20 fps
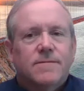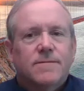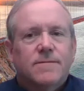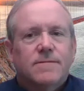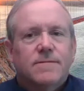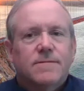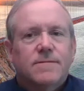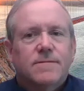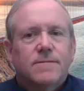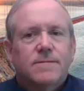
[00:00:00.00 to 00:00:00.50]

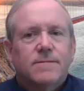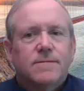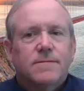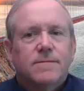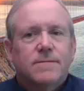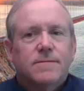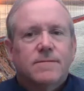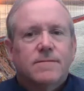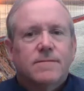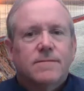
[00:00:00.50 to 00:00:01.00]

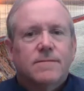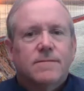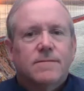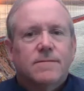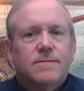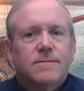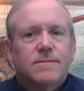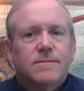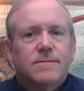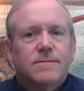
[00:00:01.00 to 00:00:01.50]

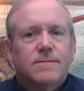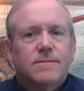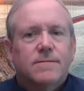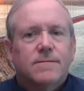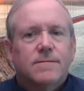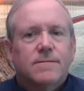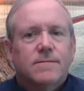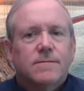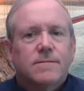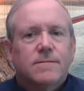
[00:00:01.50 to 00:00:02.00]

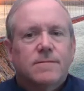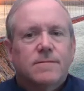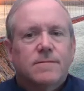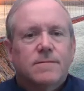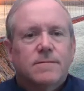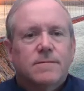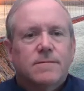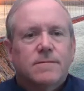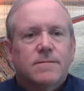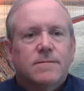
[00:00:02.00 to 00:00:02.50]

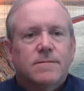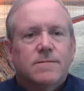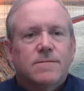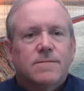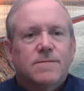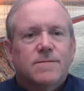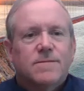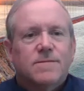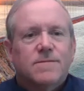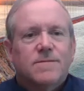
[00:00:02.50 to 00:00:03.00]

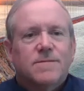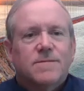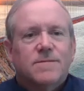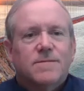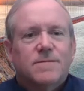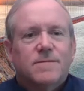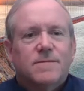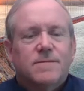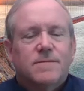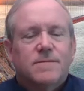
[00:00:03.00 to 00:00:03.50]

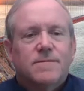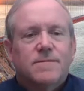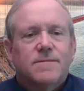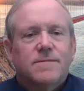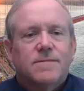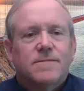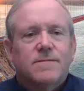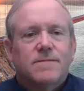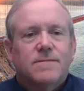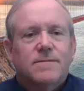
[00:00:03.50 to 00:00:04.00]

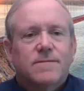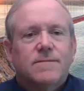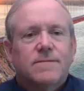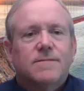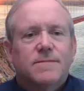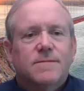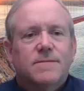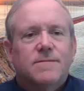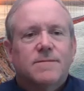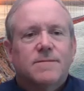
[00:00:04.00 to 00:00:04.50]

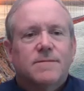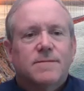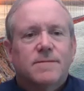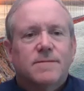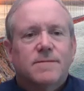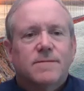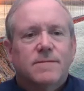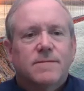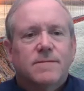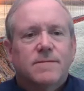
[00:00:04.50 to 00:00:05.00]

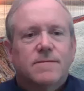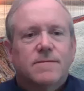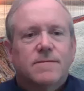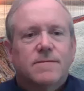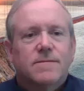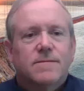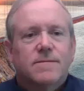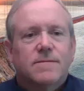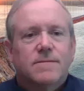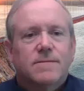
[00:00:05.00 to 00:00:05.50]

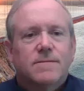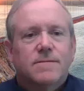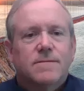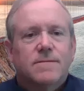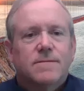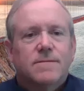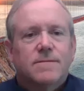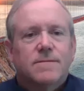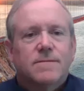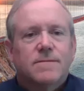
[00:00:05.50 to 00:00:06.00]

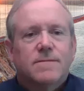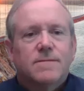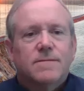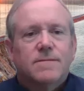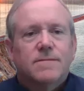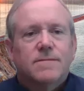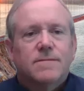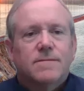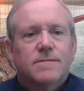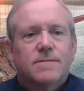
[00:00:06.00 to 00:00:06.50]

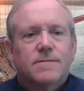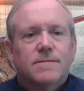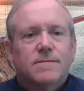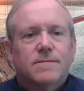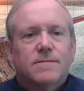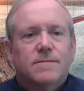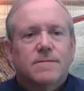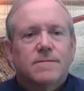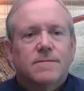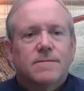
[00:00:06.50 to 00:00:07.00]

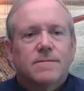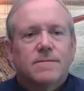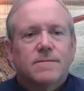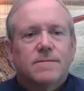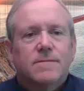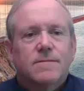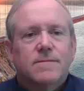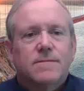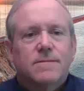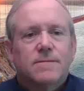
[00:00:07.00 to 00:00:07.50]

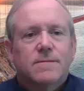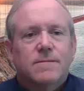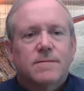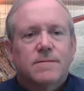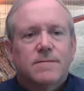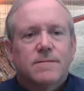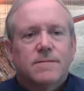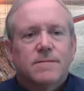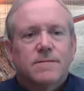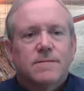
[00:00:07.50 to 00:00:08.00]
(not speaking)